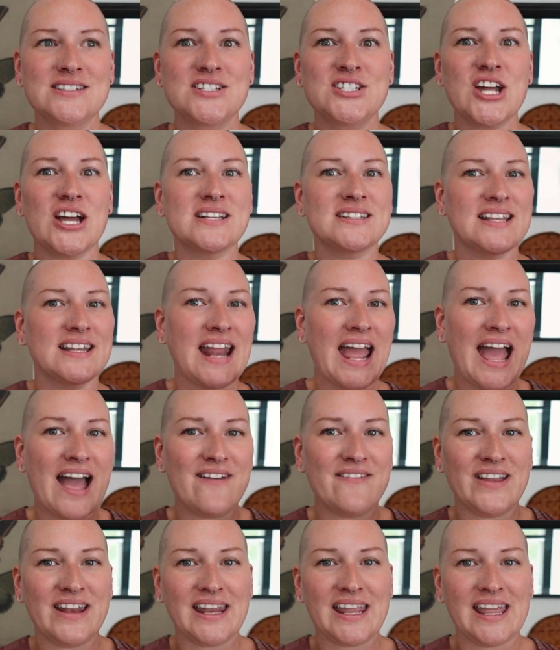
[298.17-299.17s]
doesn't
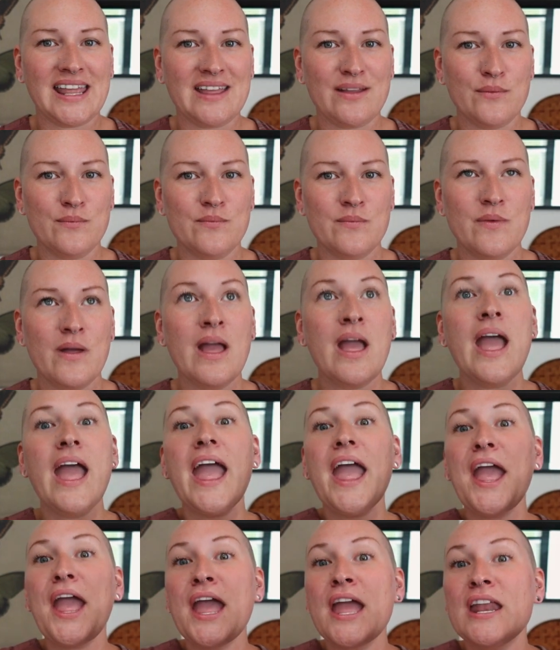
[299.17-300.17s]
have any
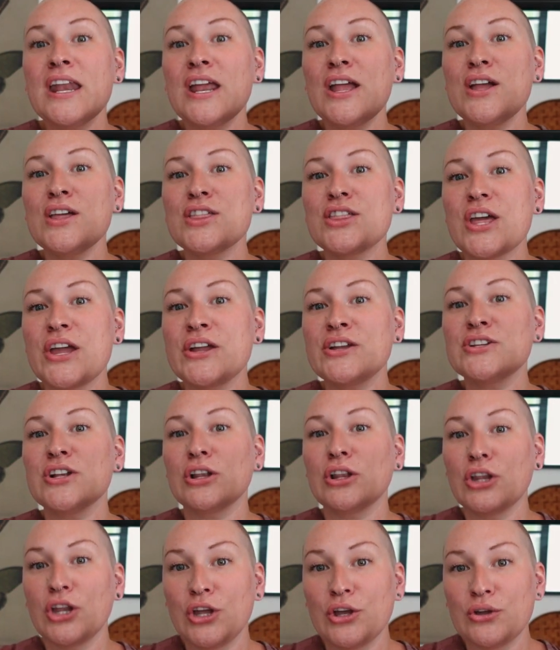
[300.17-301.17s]
anything to
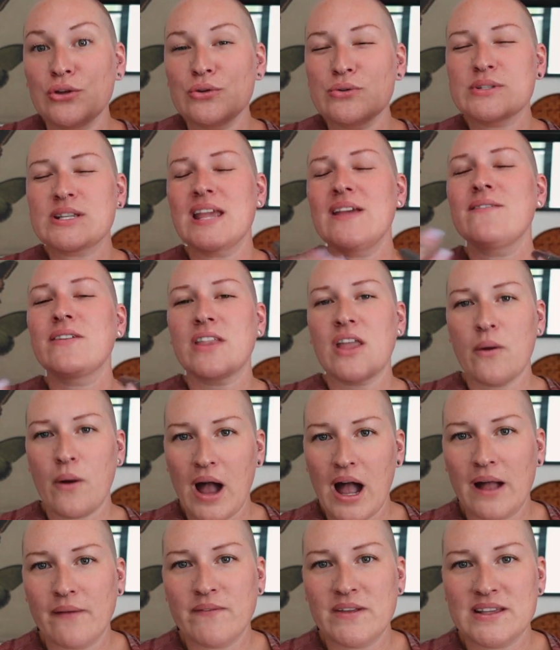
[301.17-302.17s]
lose even though
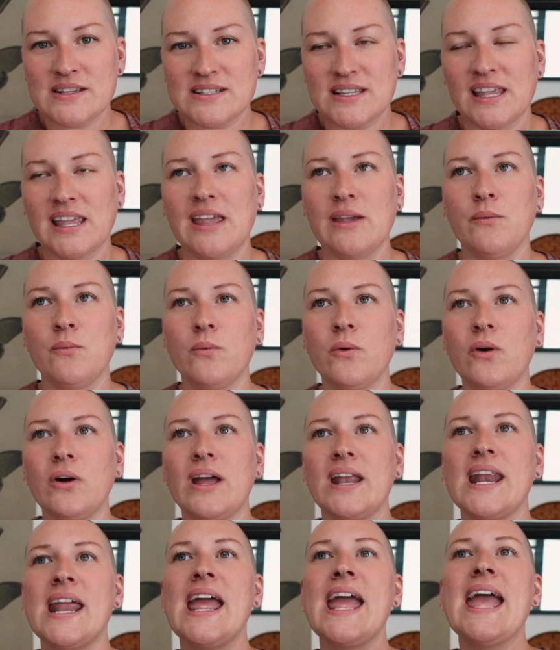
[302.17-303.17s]
obviously he
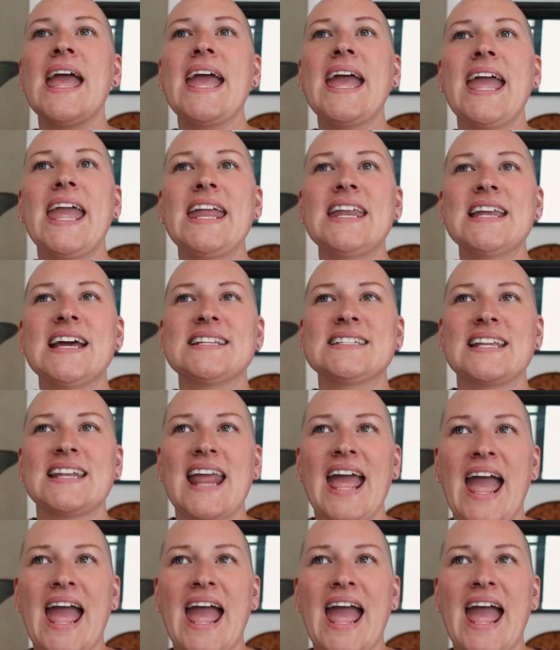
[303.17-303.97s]
would he doesn't